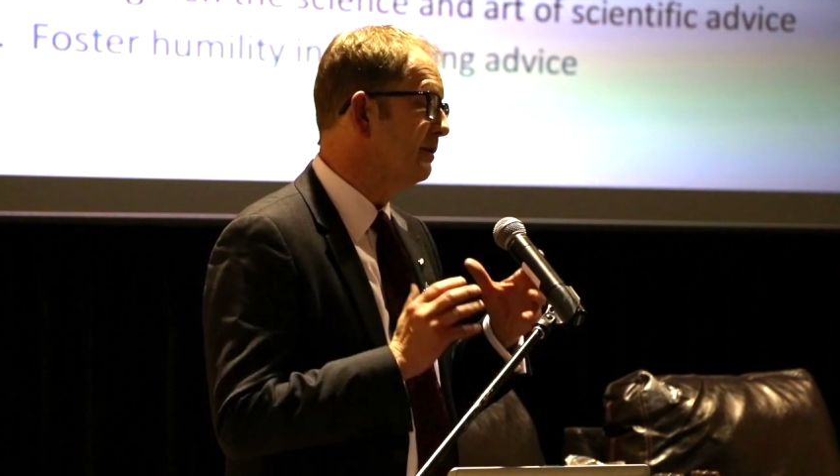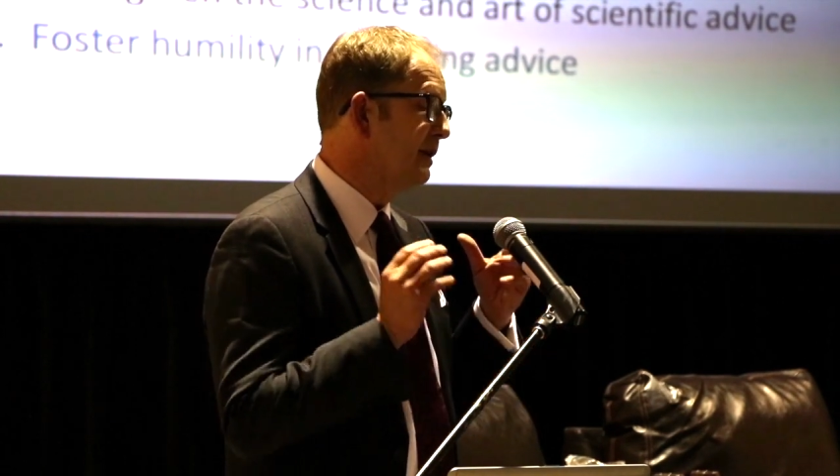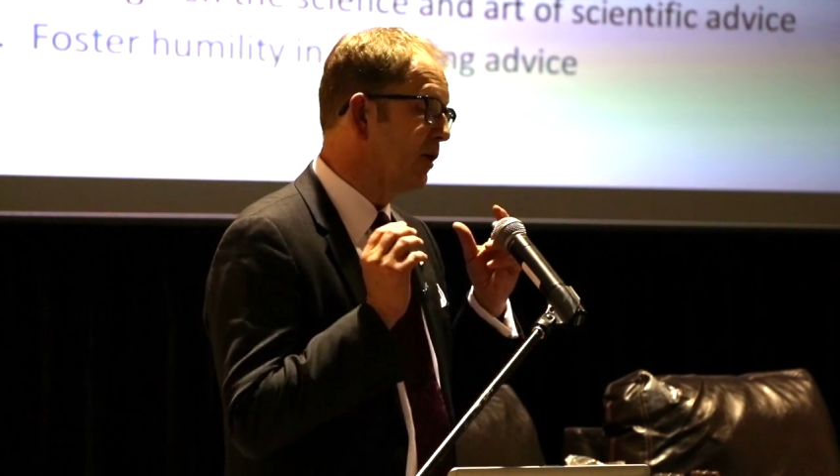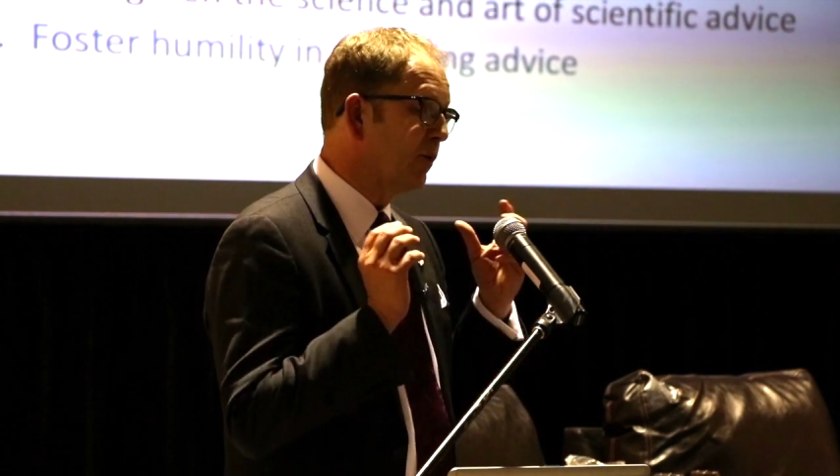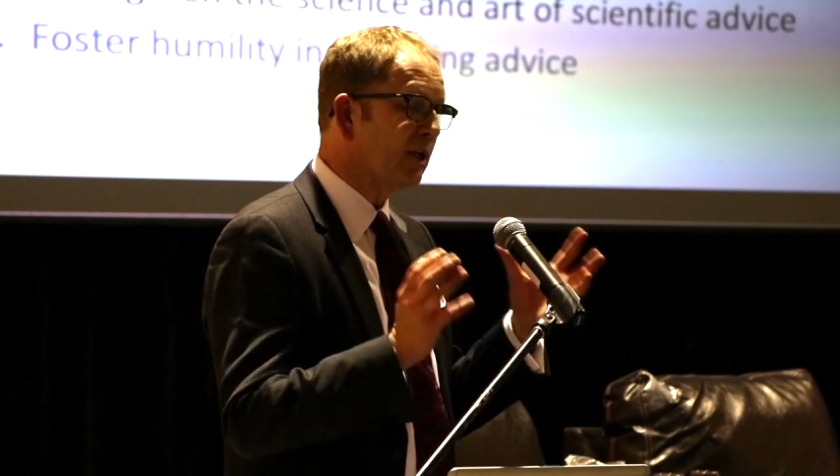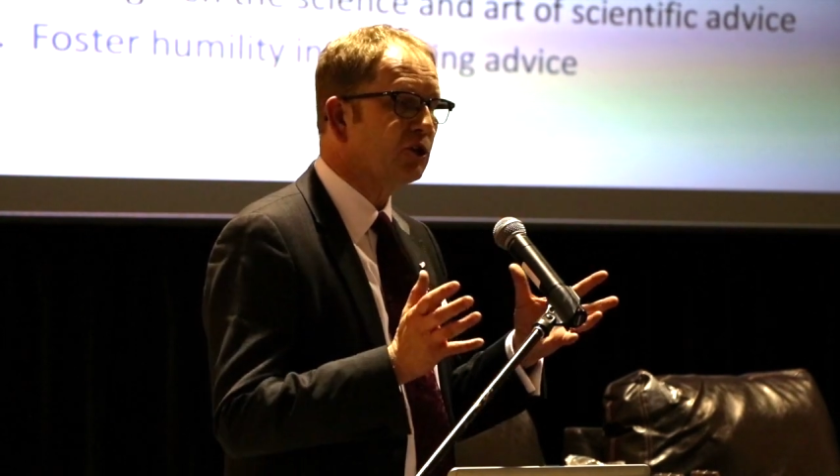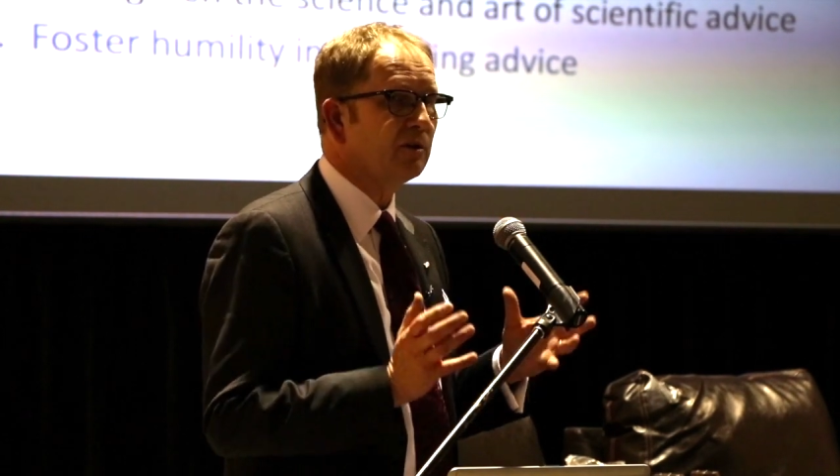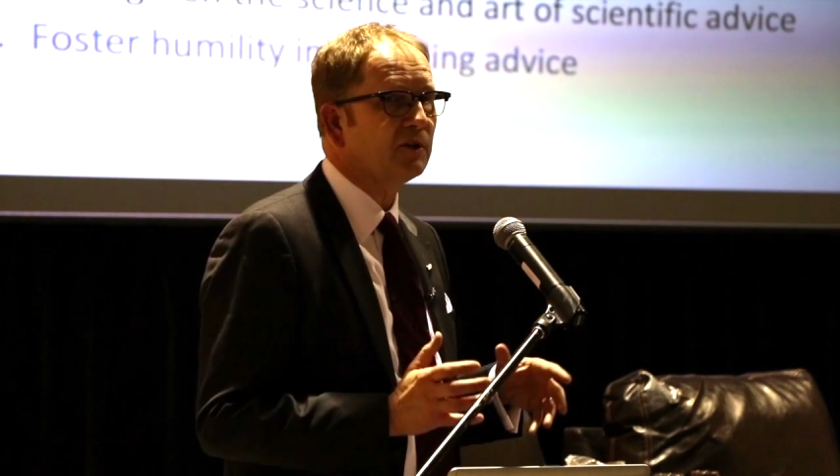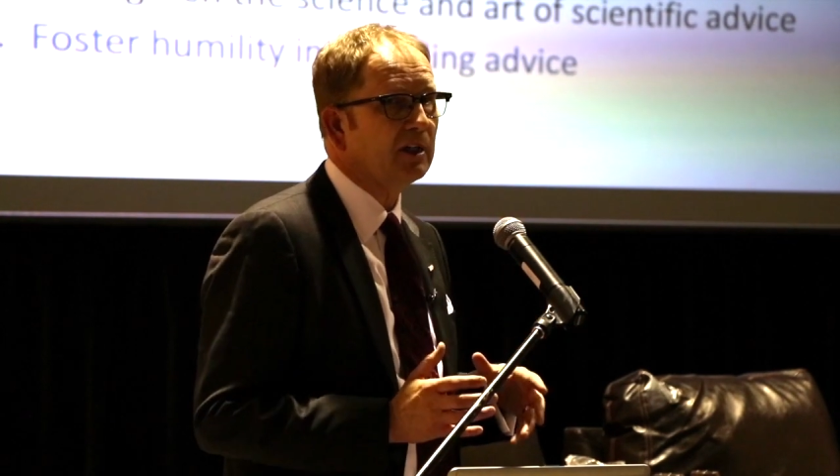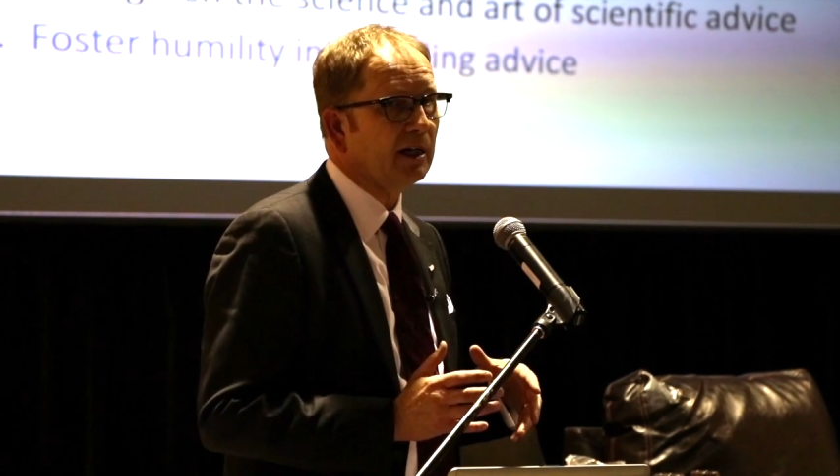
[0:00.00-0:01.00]
direction
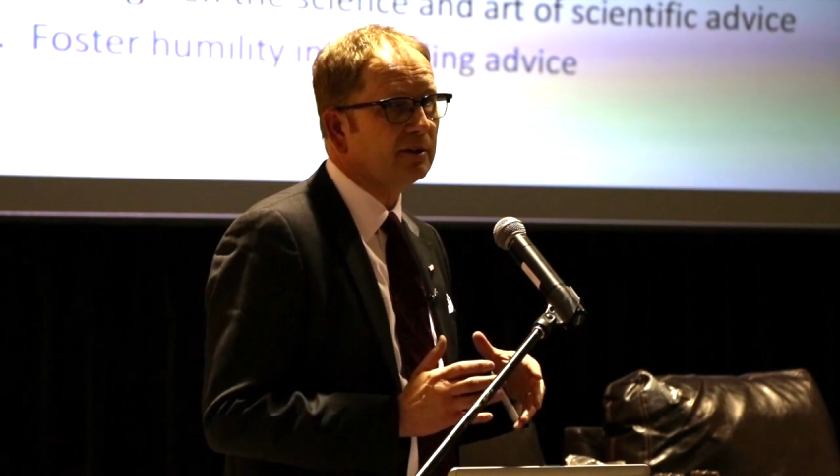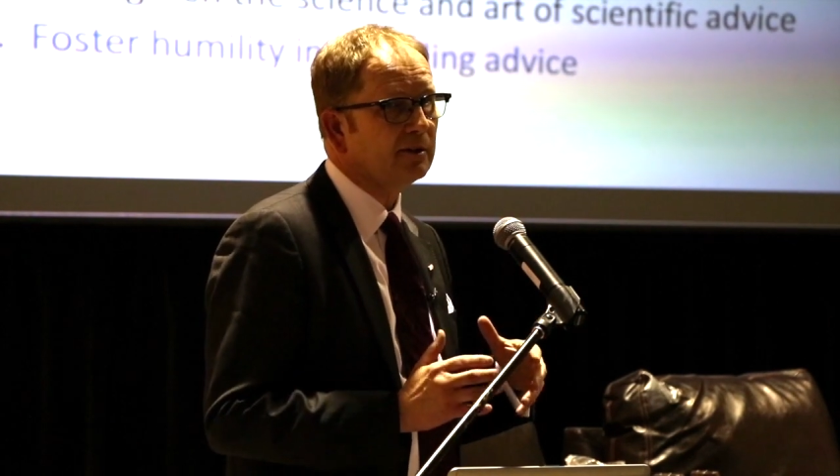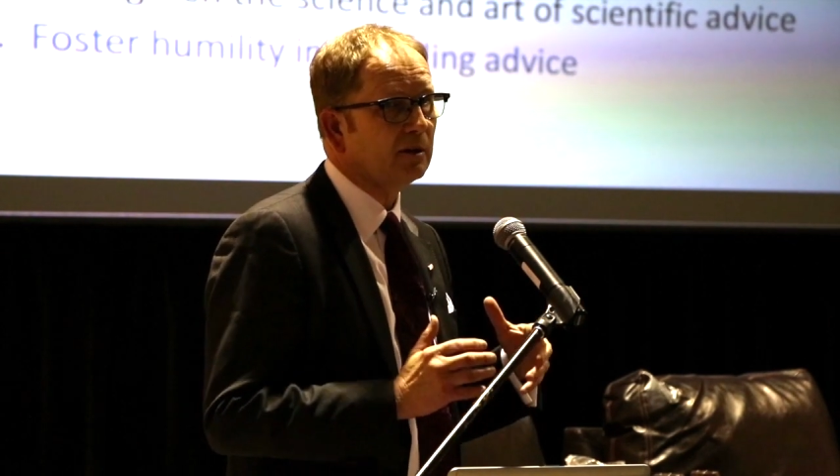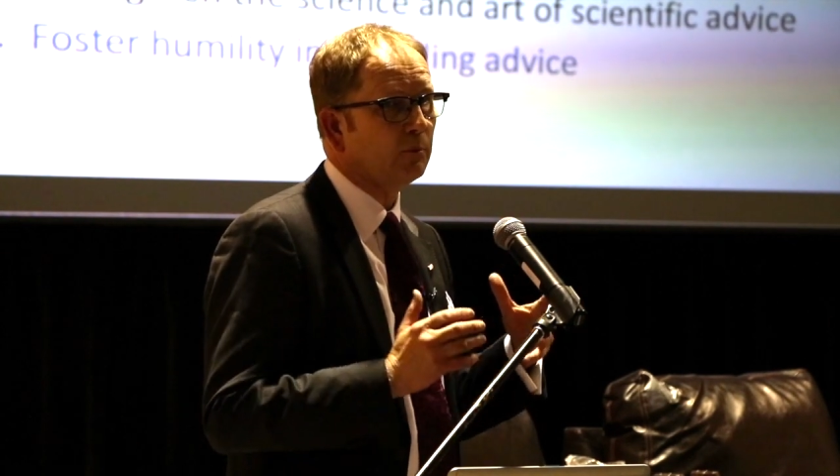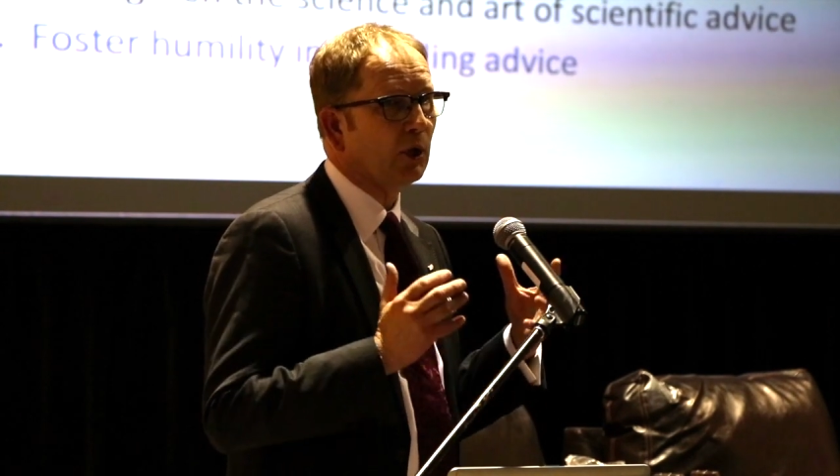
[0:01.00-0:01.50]
of science and